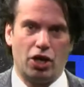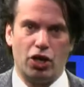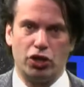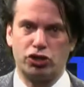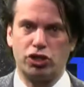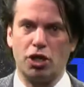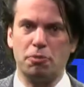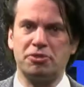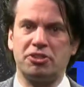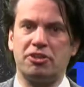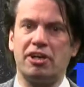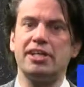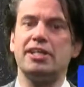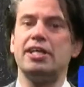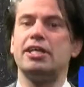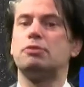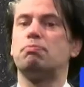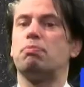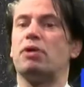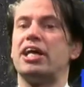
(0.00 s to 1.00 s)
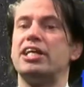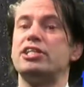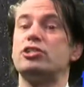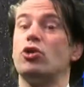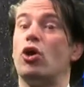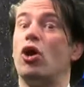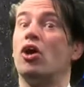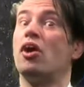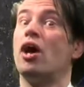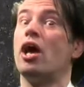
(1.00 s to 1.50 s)
A substrate is placed
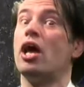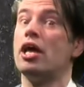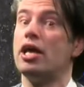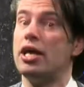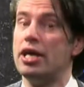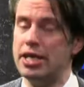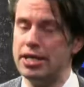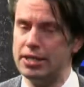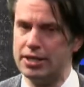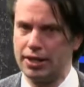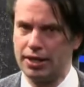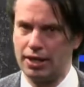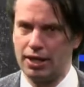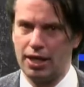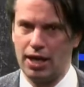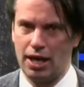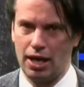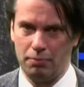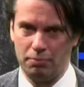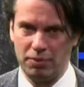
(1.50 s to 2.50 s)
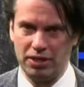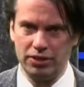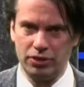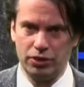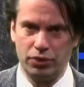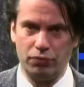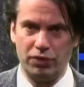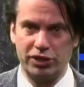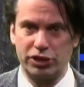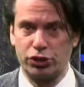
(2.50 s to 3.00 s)
on a heating
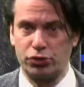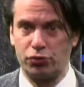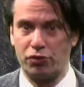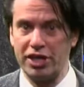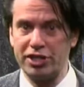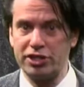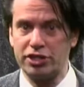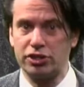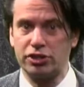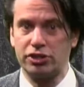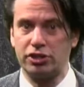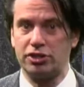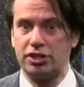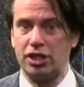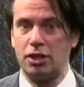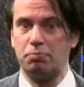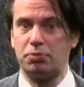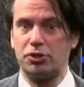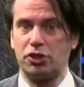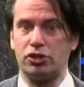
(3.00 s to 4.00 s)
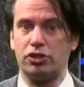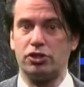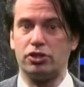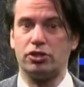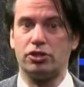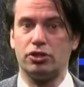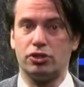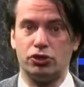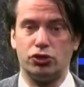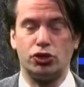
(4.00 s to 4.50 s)
element, which raises the
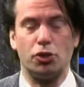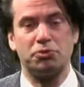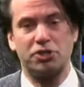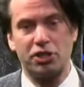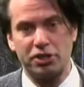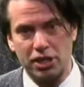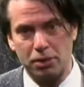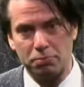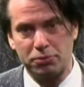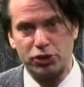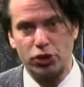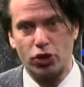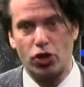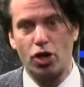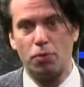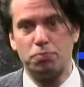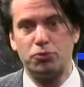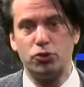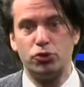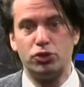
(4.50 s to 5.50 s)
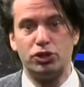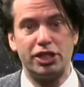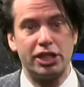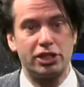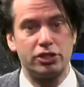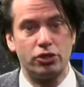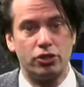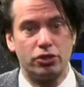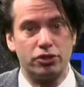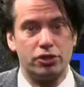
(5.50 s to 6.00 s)
substrate temperature up to
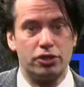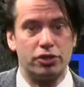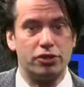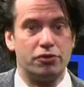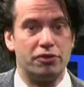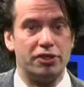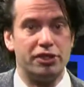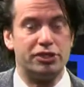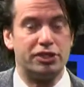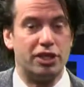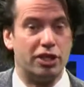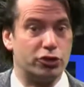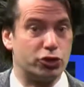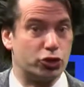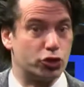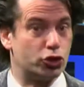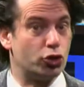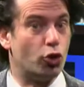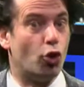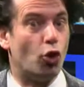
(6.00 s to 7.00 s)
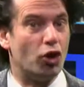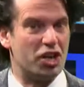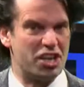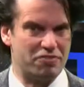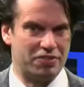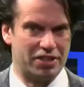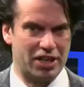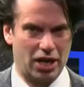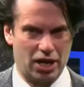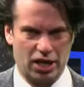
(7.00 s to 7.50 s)
600 degrees Celsius or
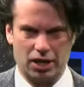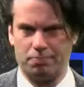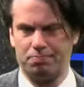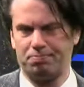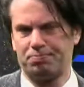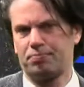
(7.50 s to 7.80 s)
even higher.